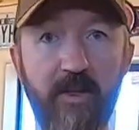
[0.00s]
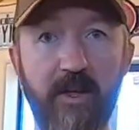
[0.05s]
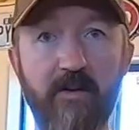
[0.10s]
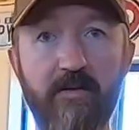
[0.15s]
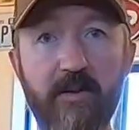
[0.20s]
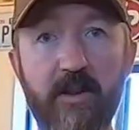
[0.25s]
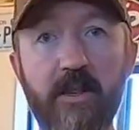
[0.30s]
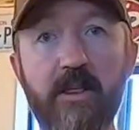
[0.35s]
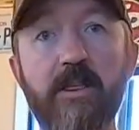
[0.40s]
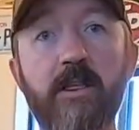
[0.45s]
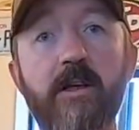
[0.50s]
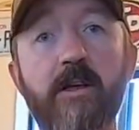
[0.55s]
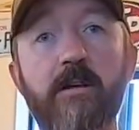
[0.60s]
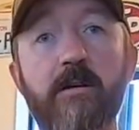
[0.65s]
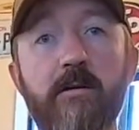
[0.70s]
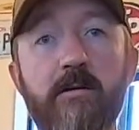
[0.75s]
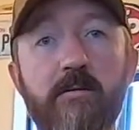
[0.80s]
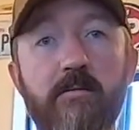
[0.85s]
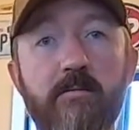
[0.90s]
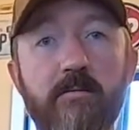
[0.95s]
if anything,
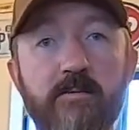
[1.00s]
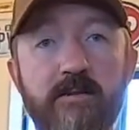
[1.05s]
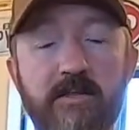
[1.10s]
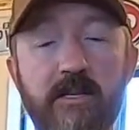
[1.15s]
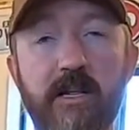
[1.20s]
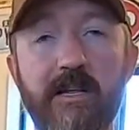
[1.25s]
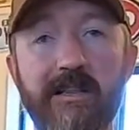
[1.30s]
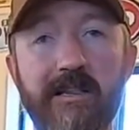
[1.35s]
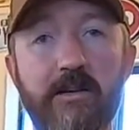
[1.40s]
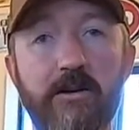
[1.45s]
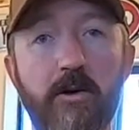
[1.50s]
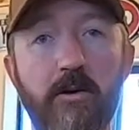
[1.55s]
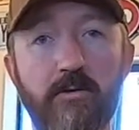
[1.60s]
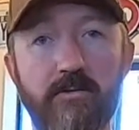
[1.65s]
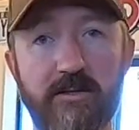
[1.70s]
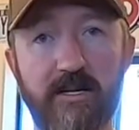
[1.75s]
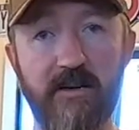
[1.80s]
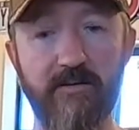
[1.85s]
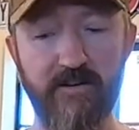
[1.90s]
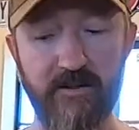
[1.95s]
a slightly
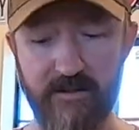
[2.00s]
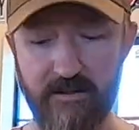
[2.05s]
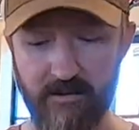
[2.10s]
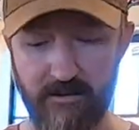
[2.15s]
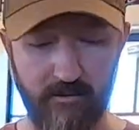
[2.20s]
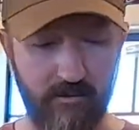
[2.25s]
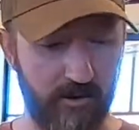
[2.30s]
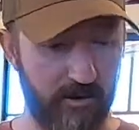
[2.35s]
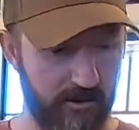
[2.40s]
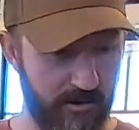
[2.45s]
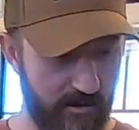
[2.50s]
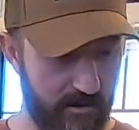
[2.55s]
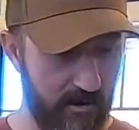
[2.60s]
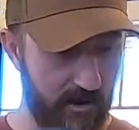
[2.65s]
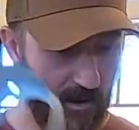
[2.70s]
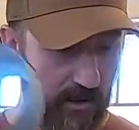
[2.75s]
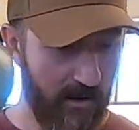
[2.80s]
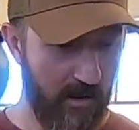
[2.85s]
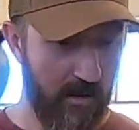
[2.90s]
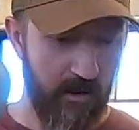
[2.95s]
nose-heavy
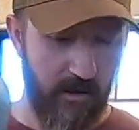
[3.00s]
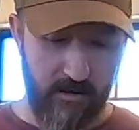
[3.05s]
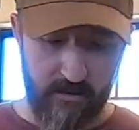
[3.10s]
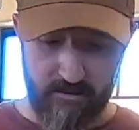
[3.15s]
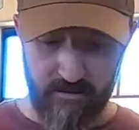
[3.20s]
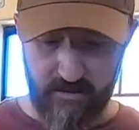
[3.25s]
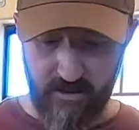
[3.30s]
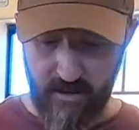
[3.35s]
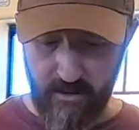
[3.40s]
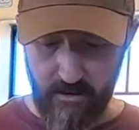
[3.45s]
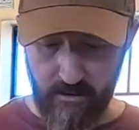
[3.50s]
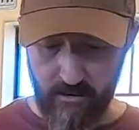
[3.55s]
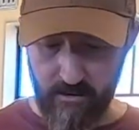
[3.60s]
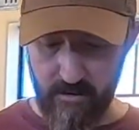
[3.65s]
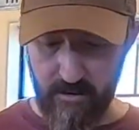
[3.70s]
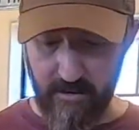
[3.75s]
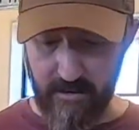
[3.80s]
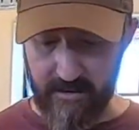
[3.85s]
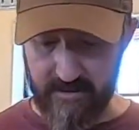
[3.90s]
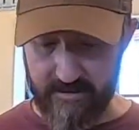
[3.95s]
situation. So
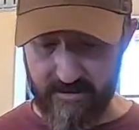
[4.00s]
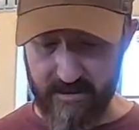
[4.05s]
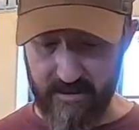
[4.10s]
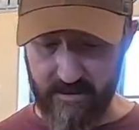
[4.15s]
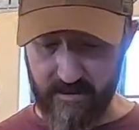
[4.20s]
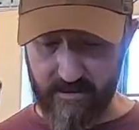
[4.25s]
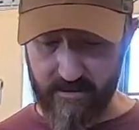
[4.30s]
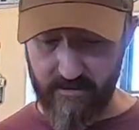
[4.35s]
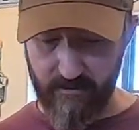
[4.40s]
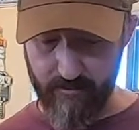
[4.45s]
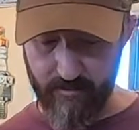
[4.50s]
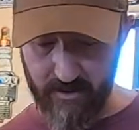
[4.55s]
let's get this